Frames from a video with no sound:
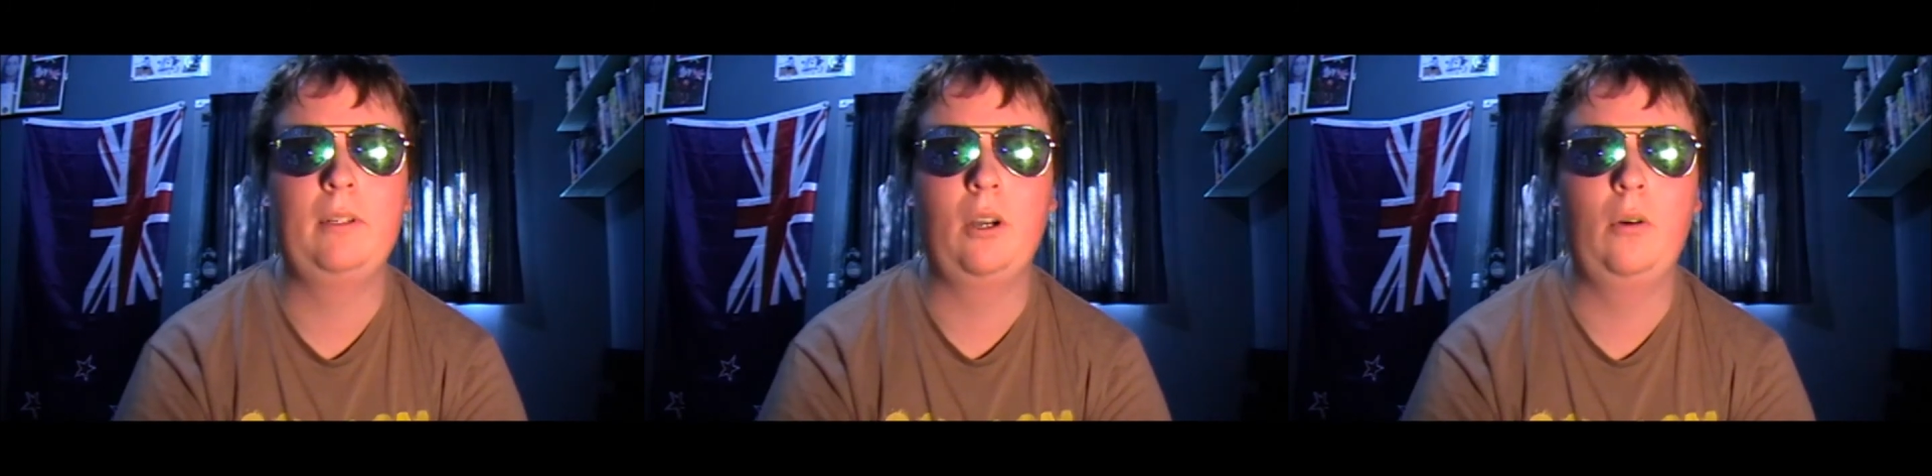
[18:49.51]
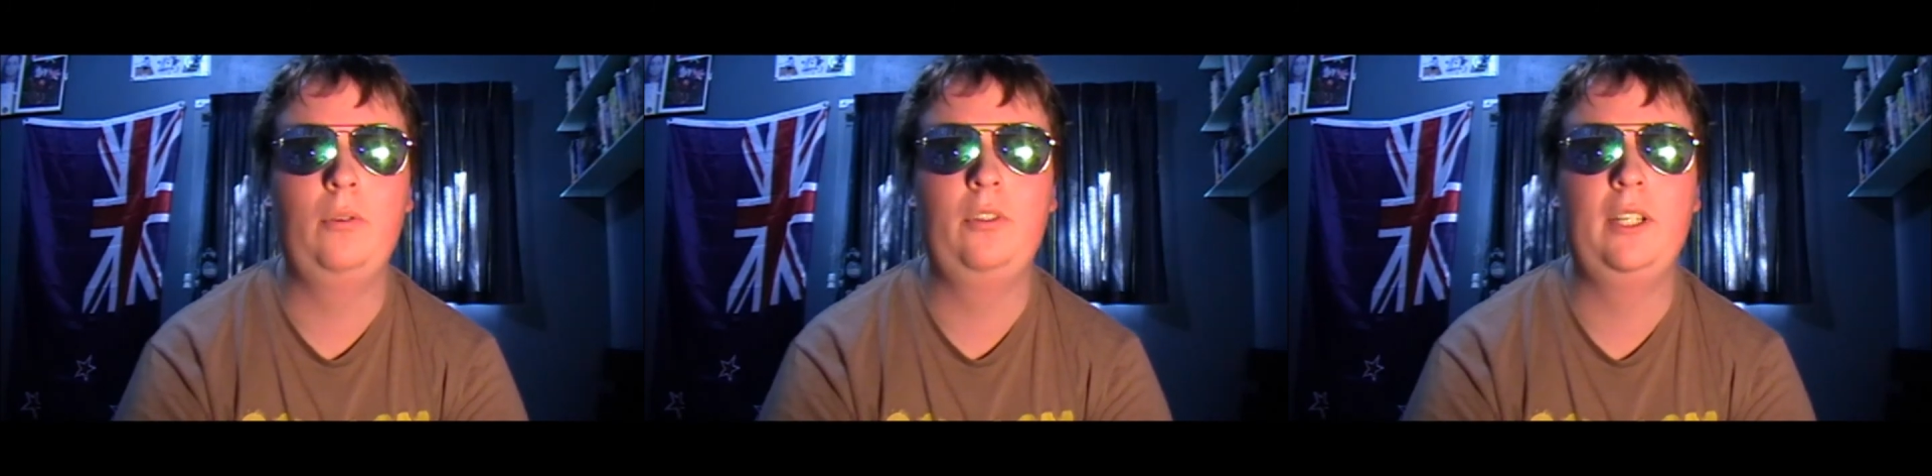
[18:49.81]

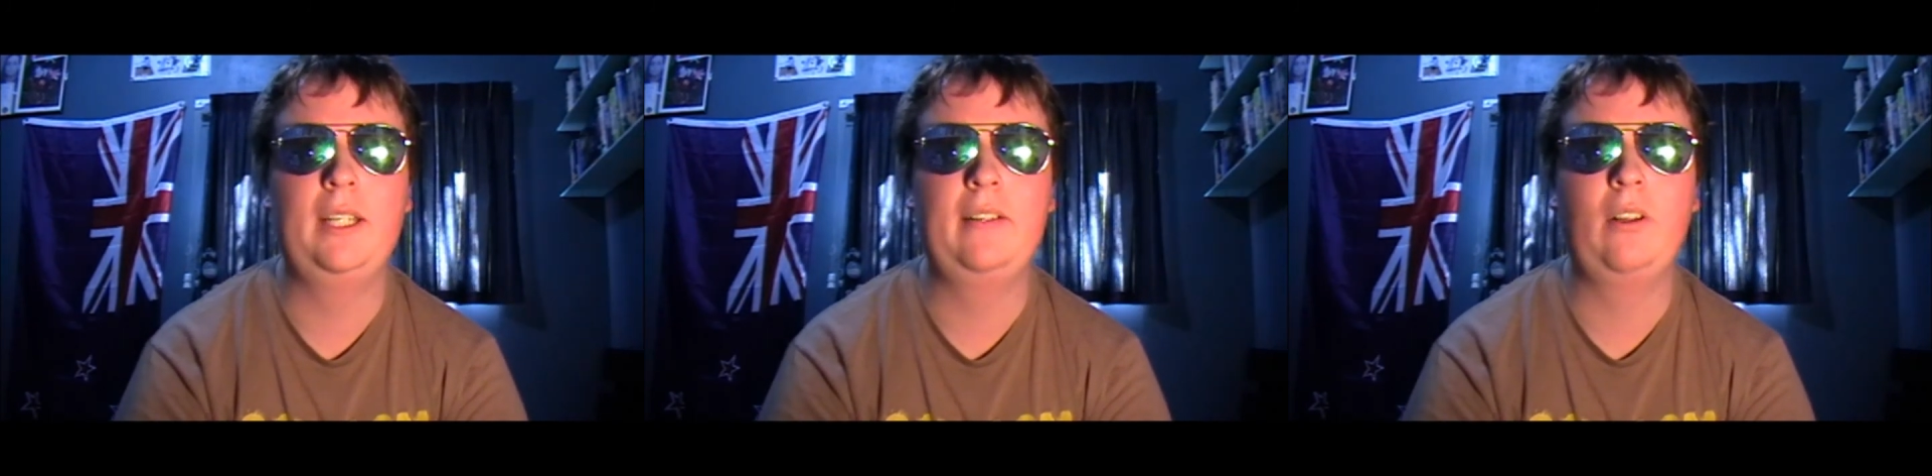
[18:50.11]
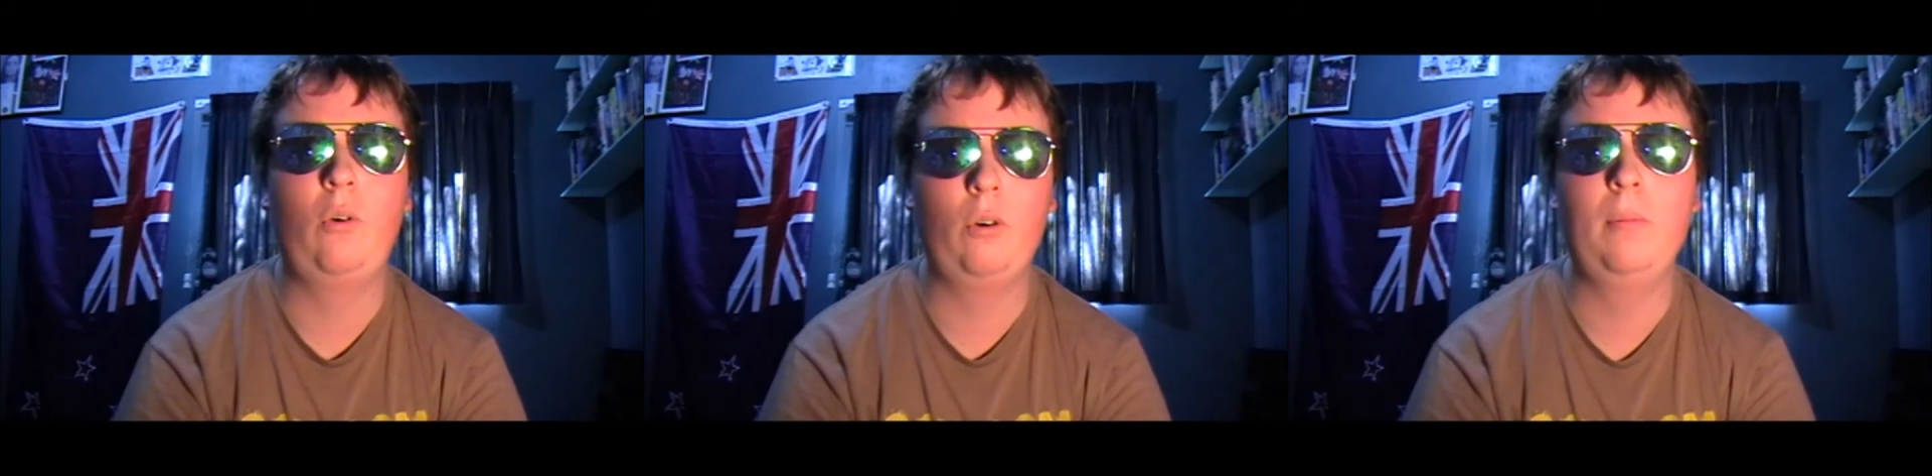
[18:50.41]
go to these
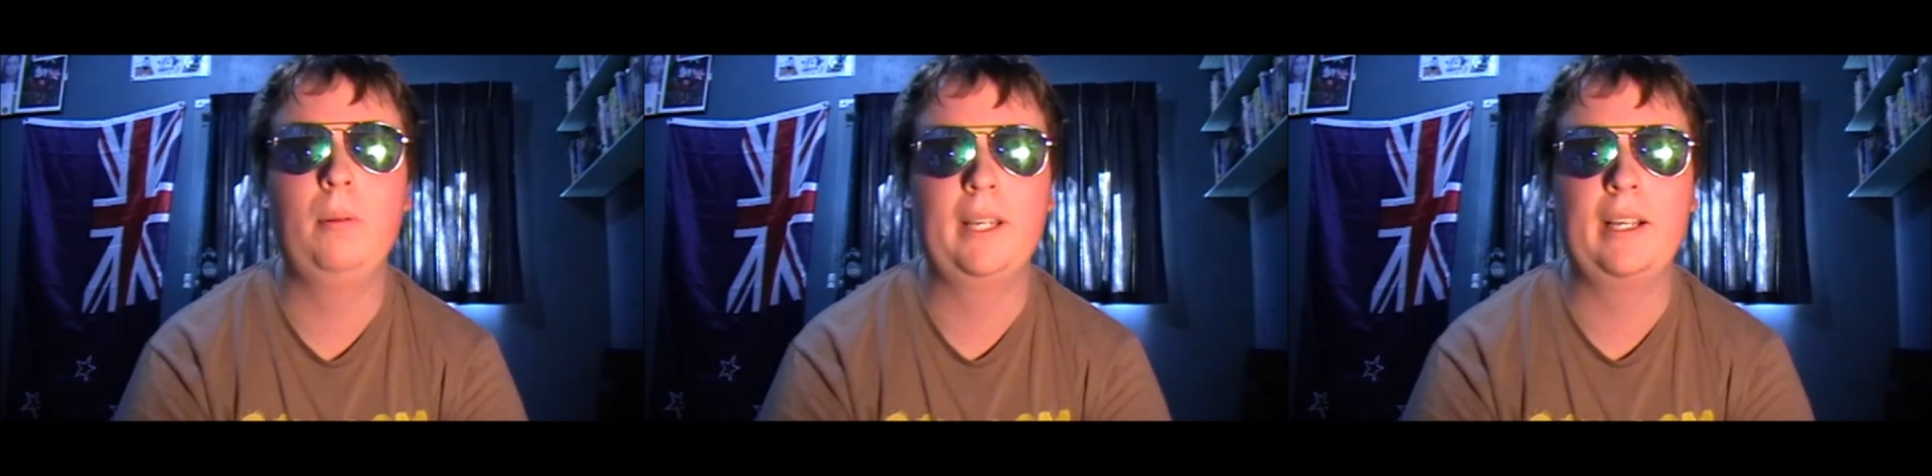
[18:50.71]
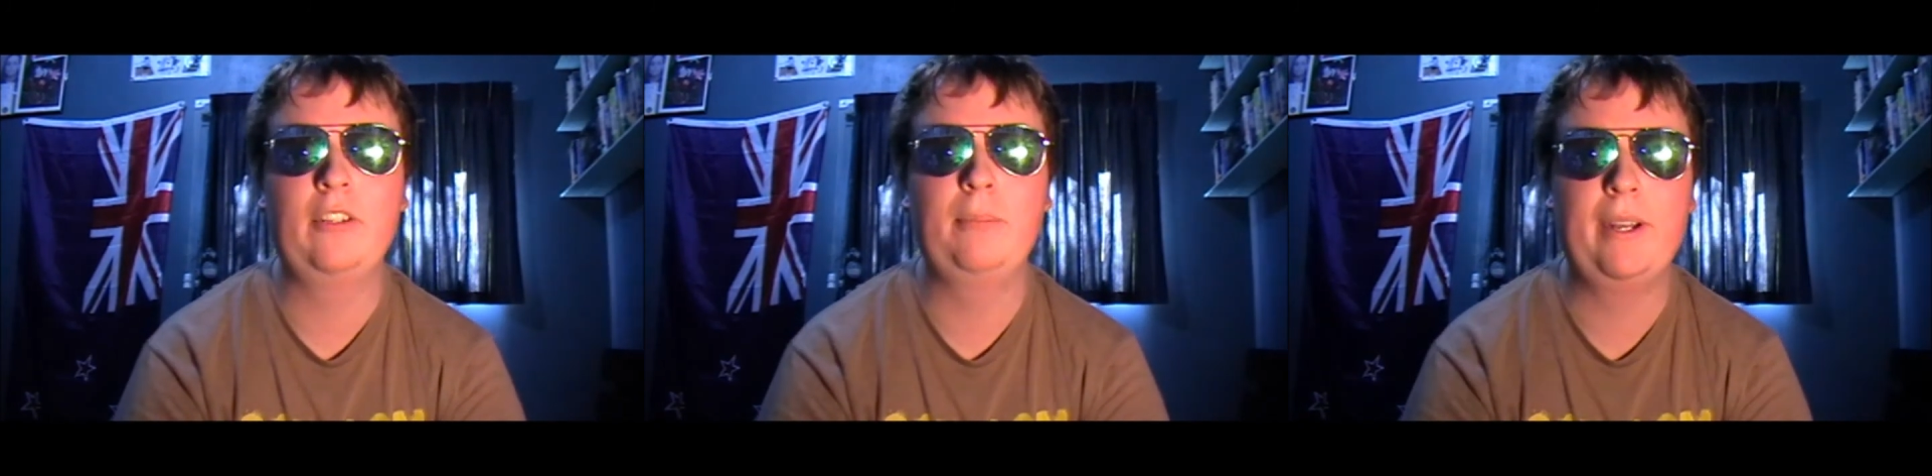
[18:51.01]
horribly
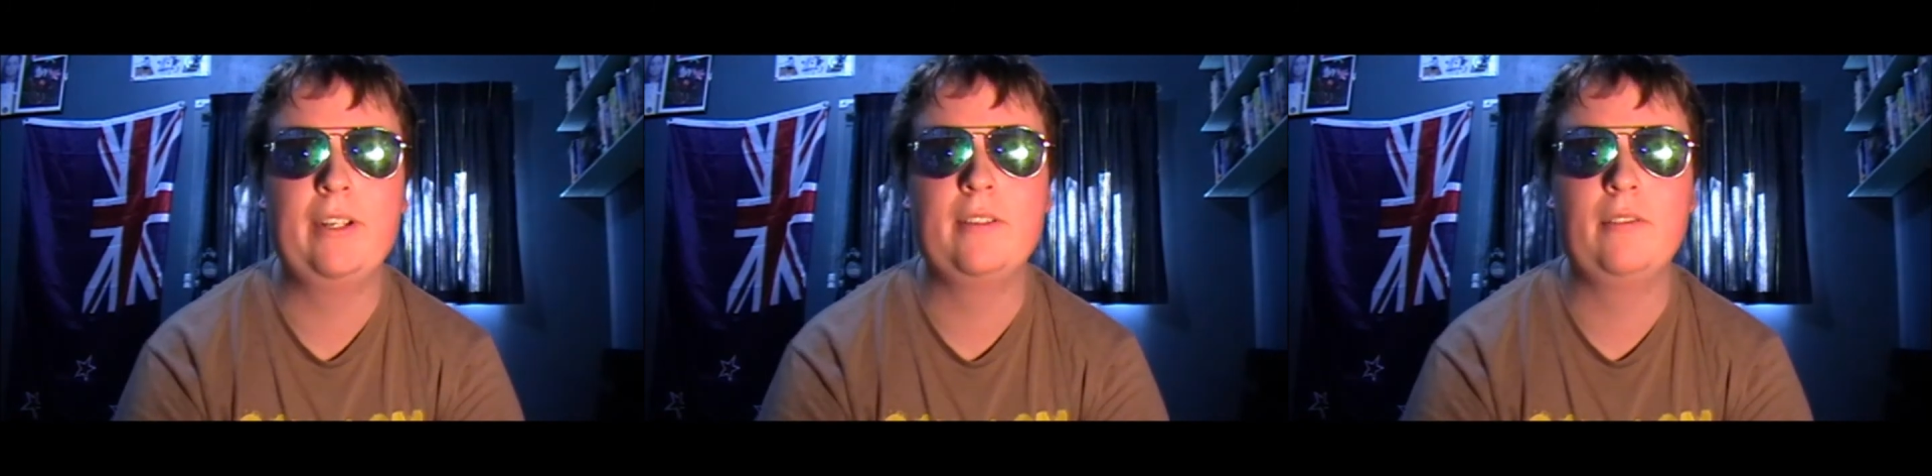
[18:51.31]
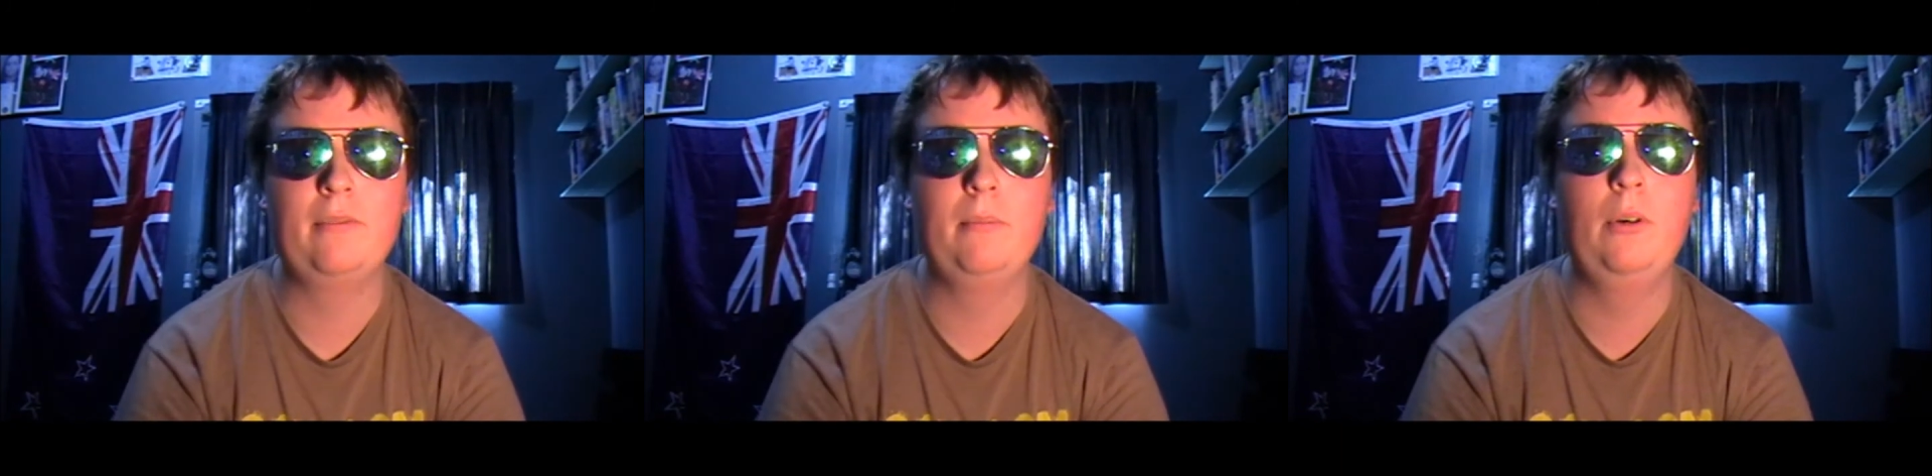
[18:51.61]

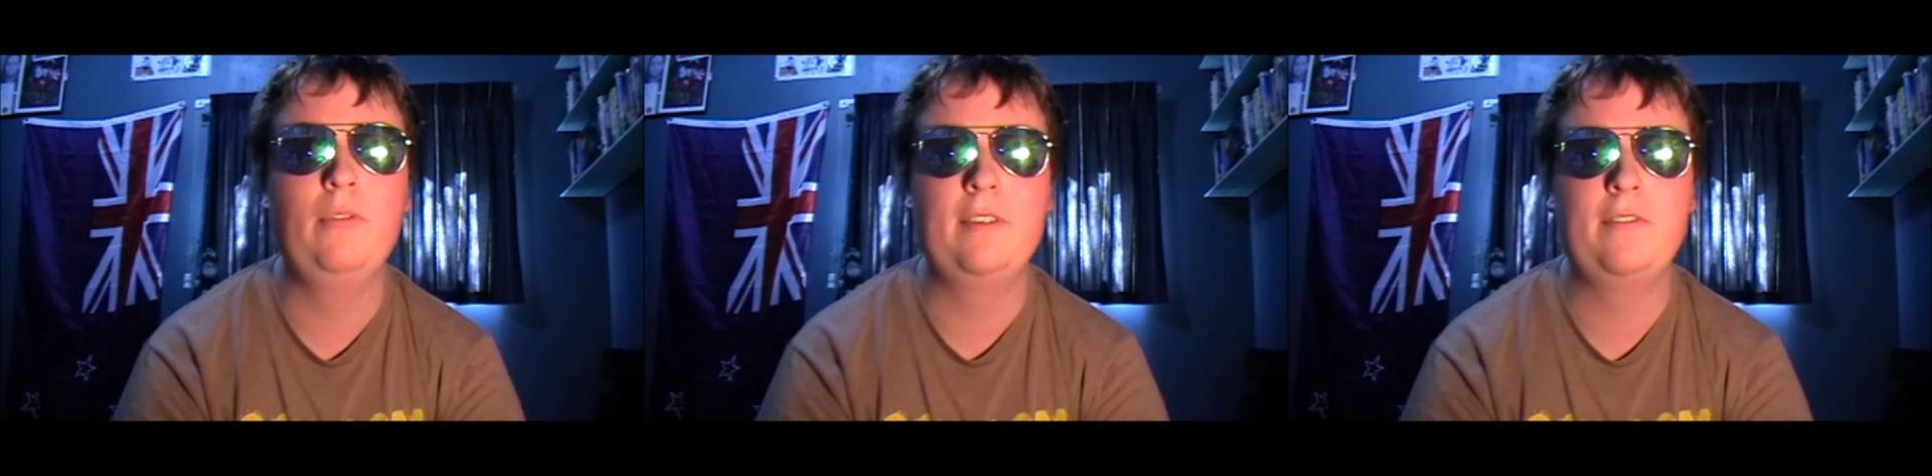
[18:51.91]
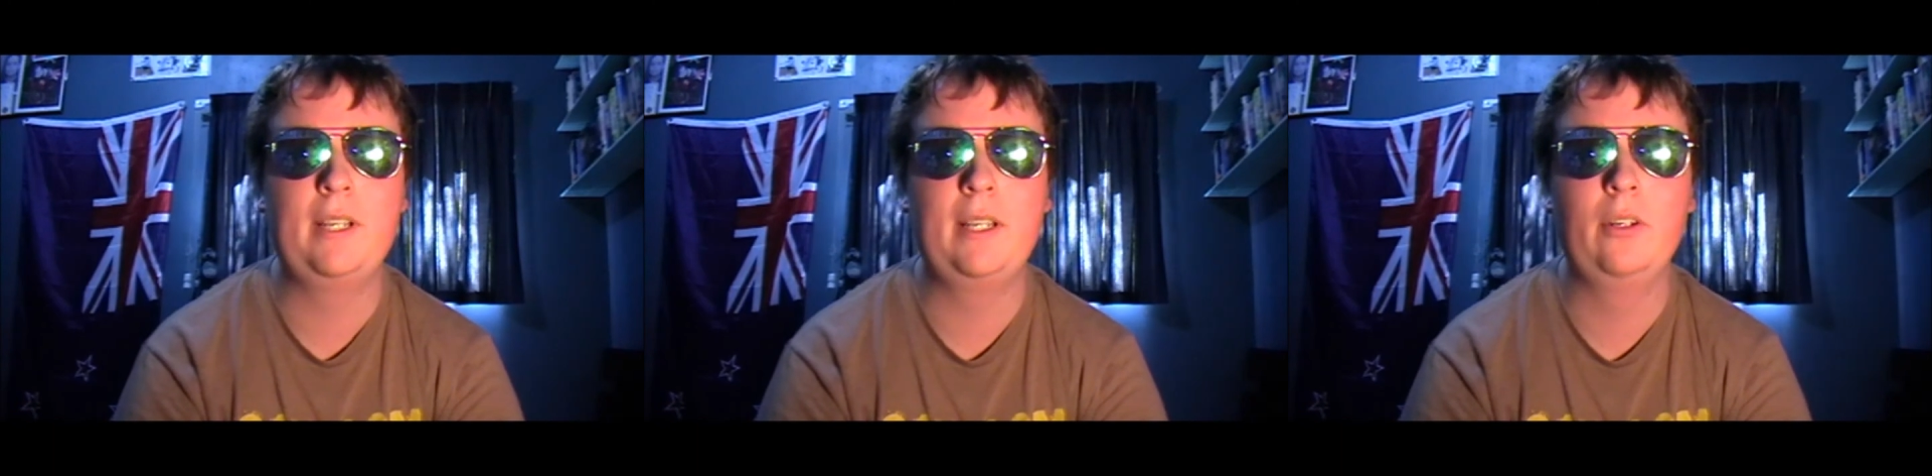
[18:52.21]
expensive movie
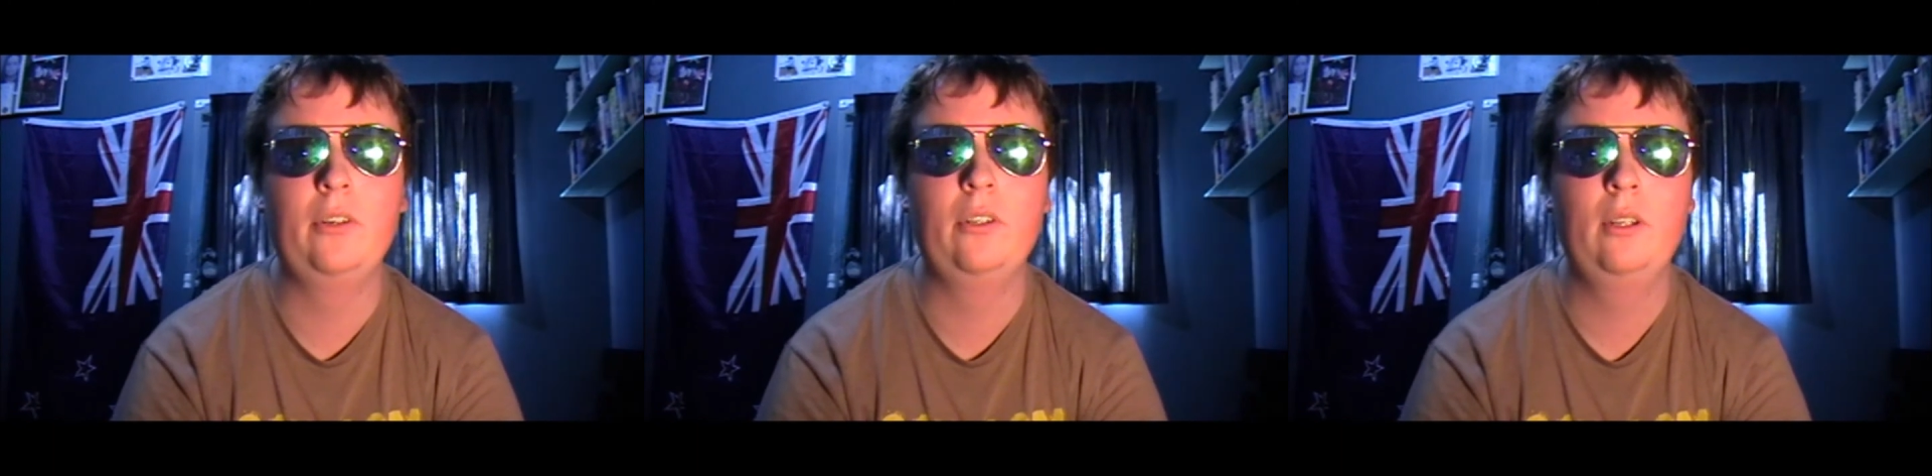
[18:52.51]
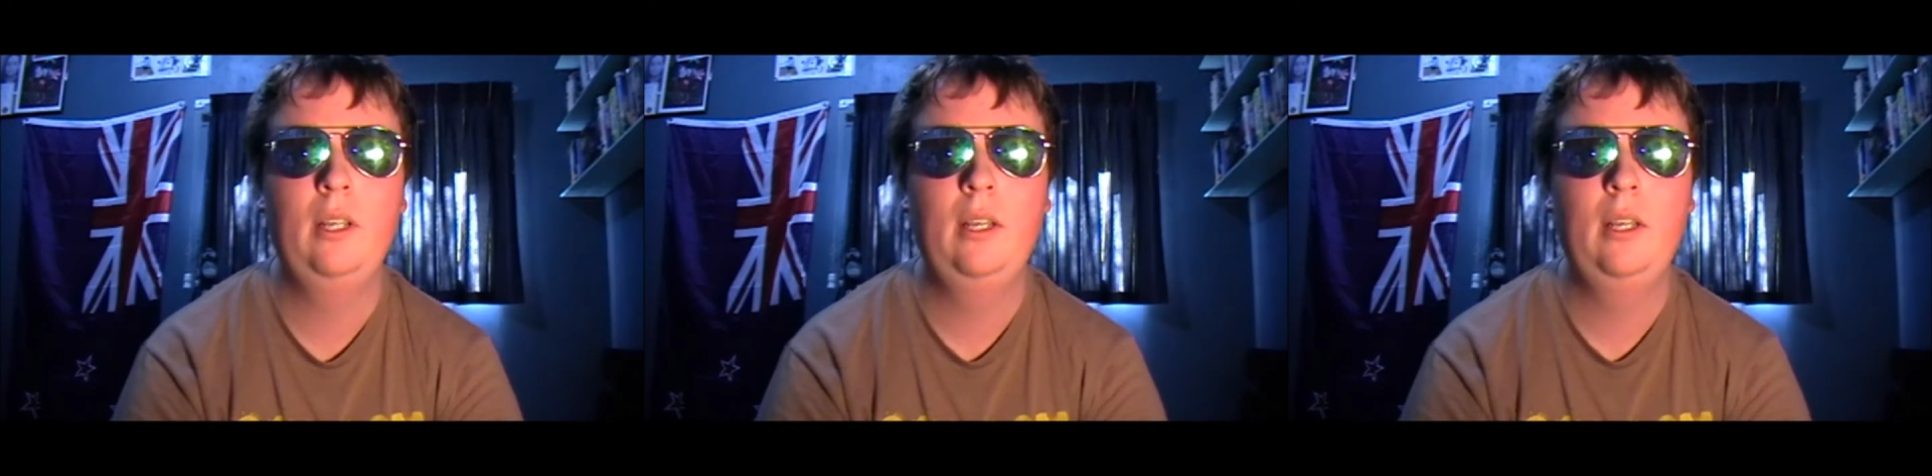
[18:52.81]
theaters.